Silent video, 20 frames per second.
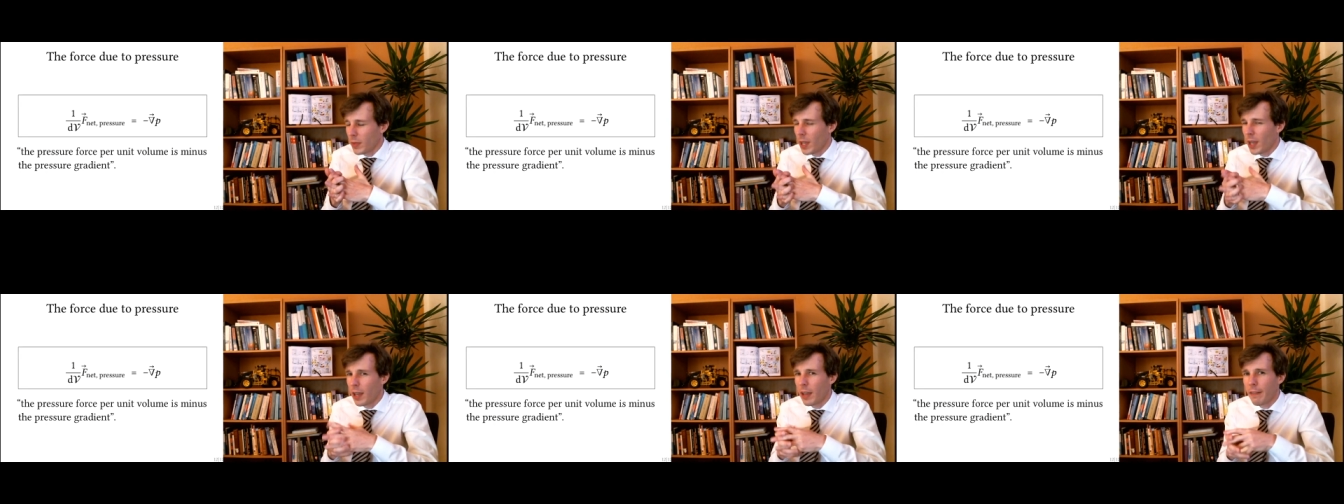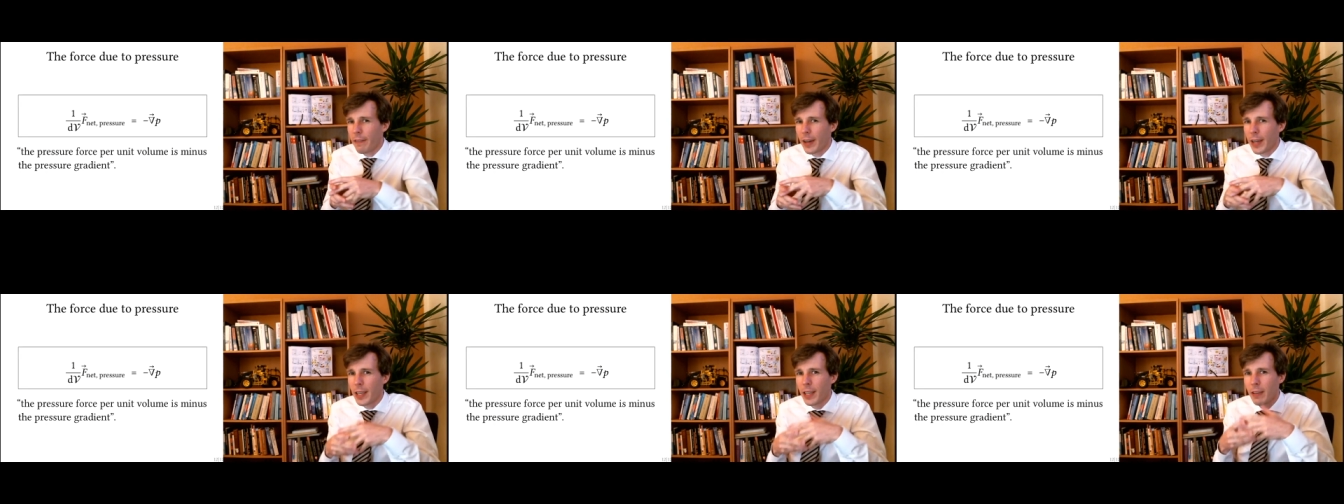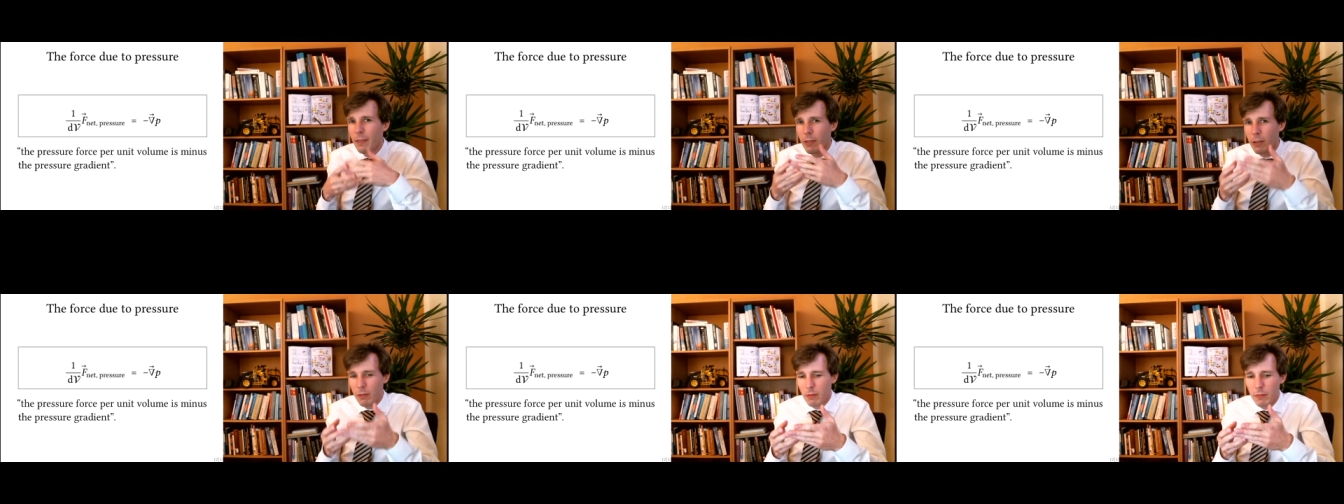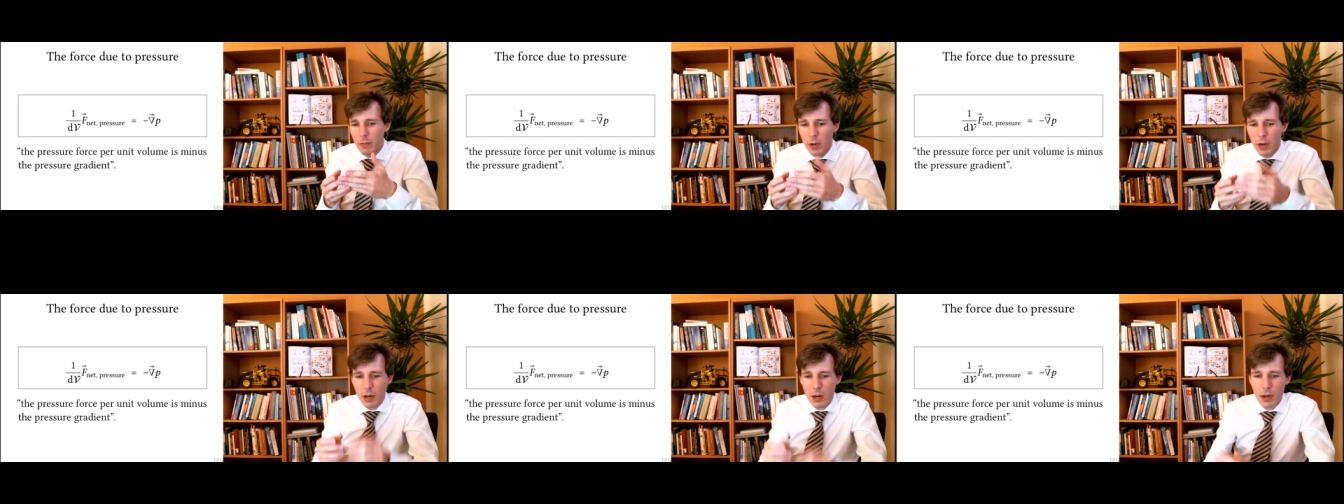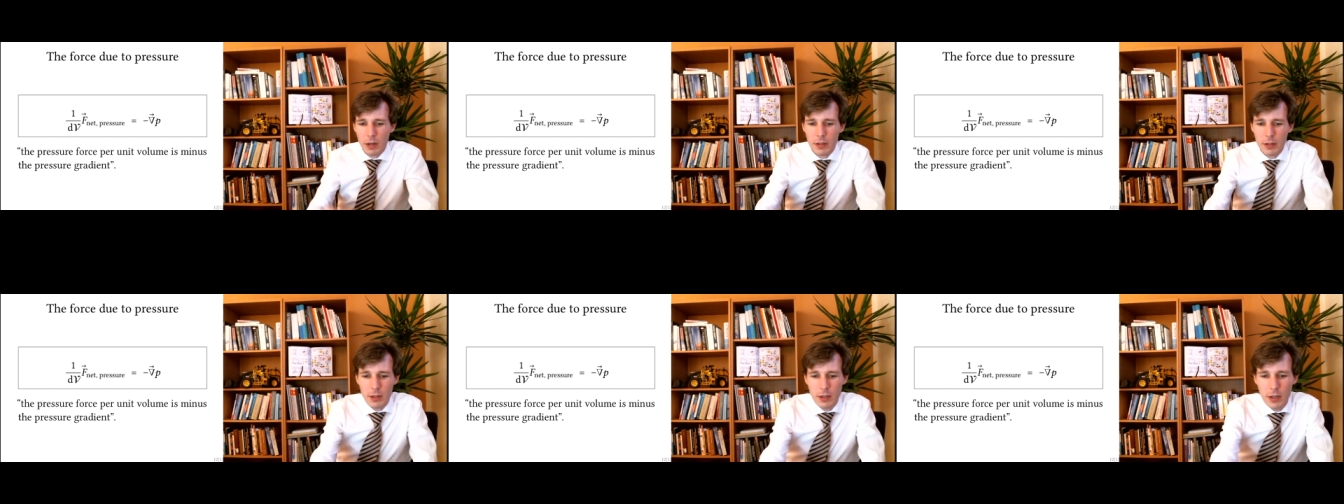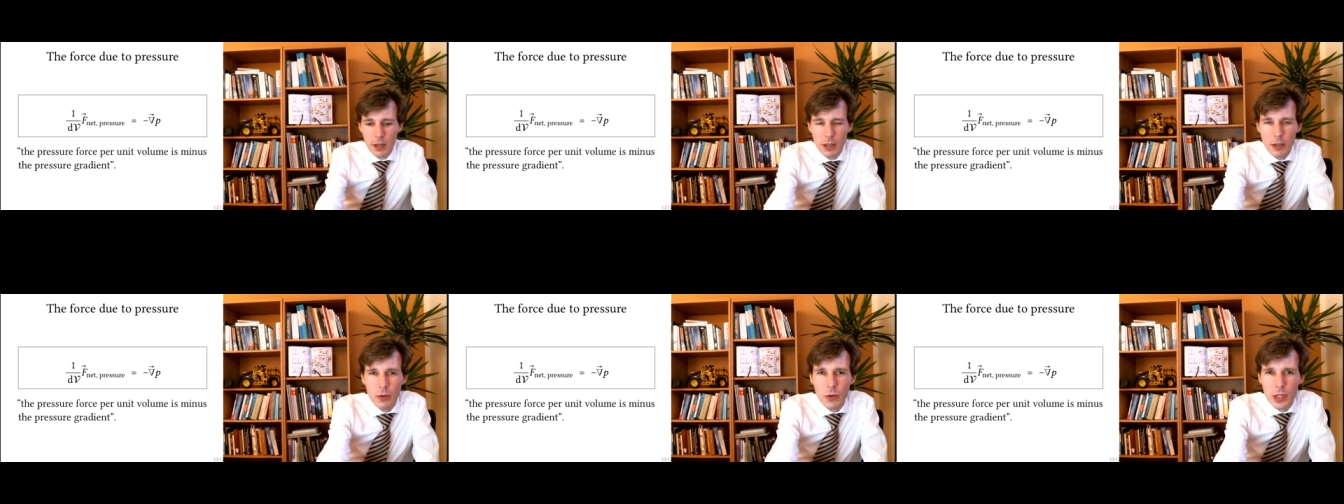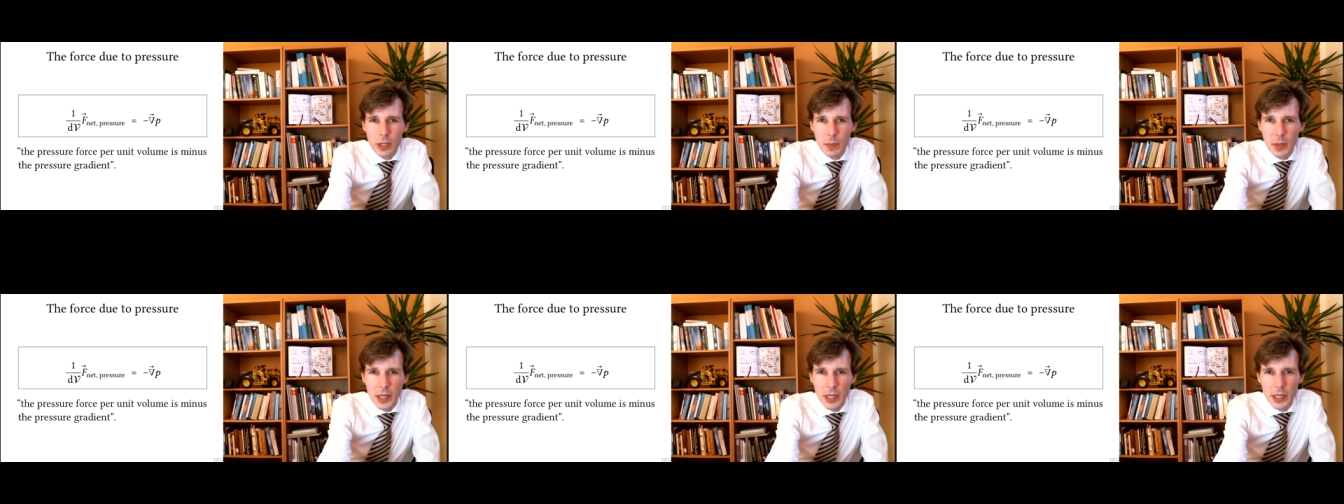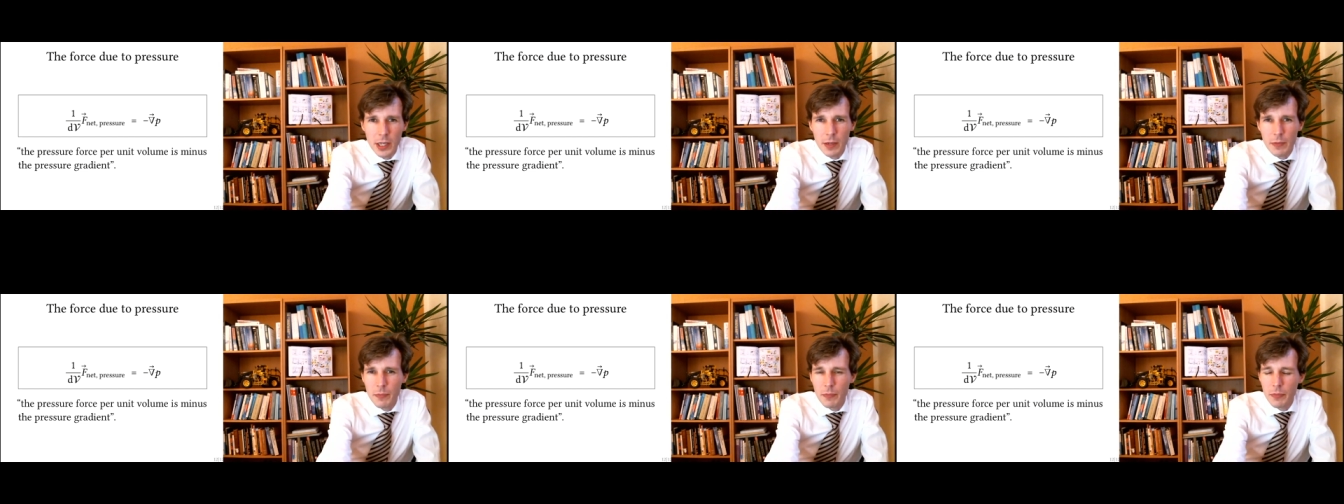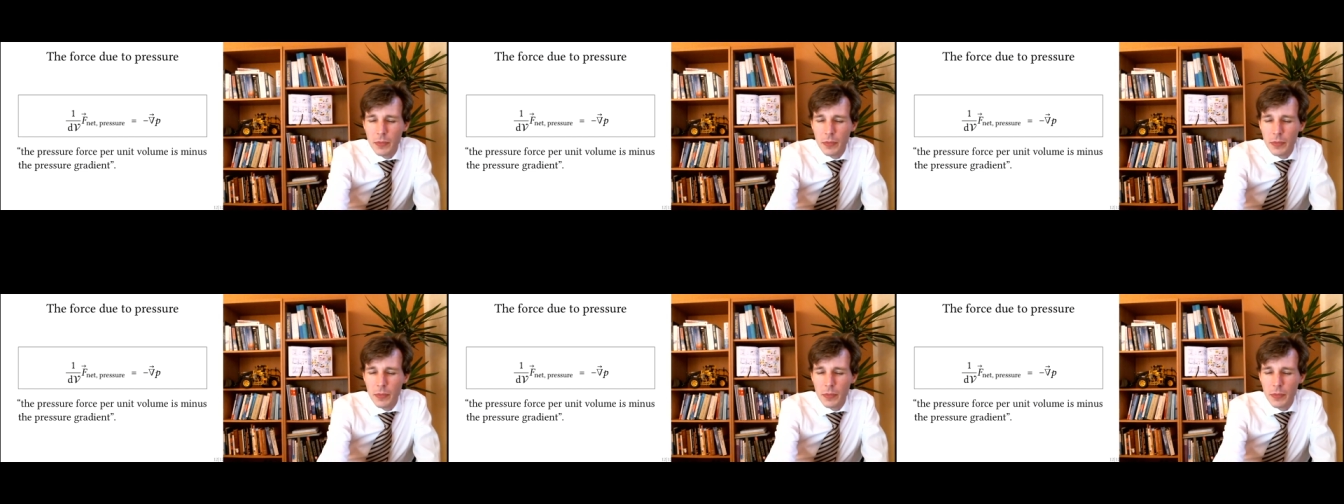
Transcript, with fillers: If I give you on a USB key